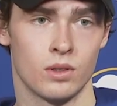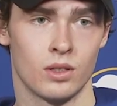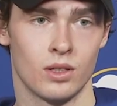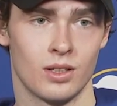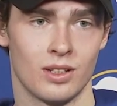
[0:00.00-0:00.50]

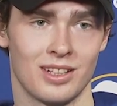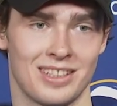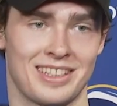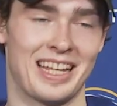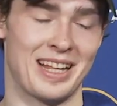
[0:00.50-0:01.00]

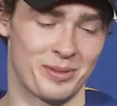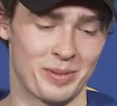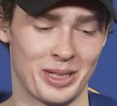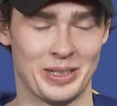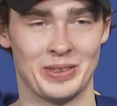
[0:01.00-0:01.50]
Rochester? Yeah, it was
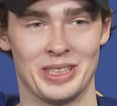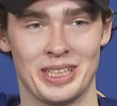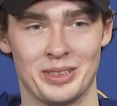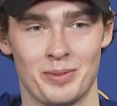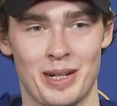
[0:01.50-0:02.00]
pretty cool.
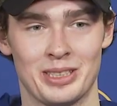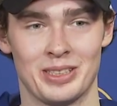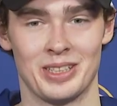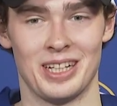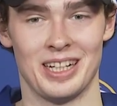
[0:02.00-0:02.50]
That was
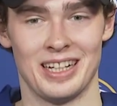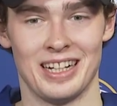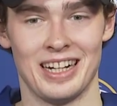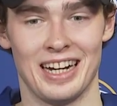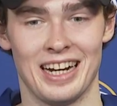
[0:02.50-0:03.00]
special.
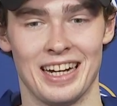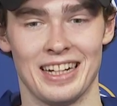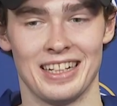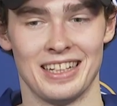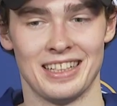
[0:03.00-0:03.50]

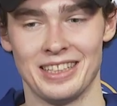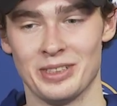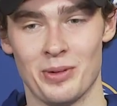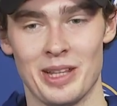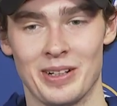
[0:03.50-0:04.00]
They
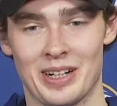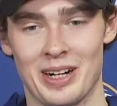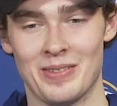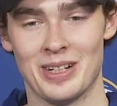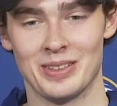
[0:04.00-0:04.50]
told me they were
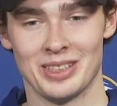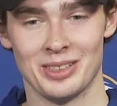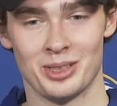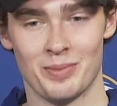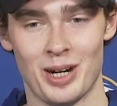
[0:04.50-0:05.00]
coming. I was a
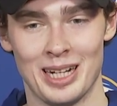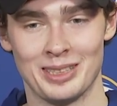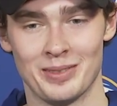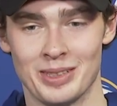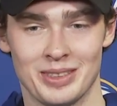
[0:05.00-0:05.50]
little
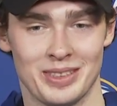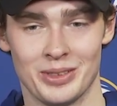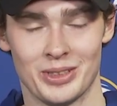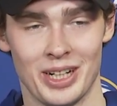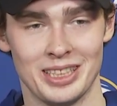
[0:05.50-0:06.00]
surprised, but it
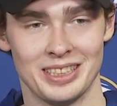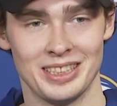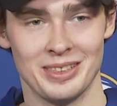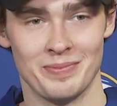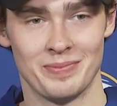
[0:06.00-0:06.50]
was great to see
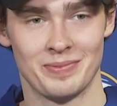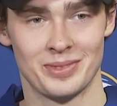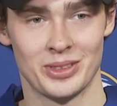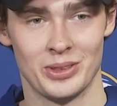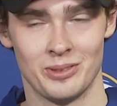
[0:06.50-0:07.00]
them.
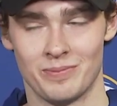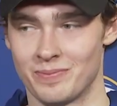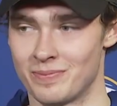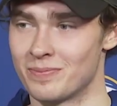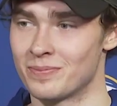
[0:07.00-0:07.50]
It's cool.
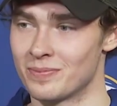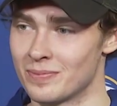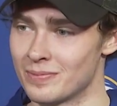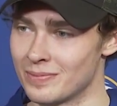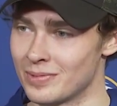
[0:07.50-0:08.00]

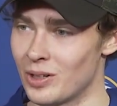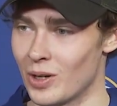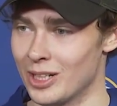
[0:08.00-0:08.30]
Go ahead.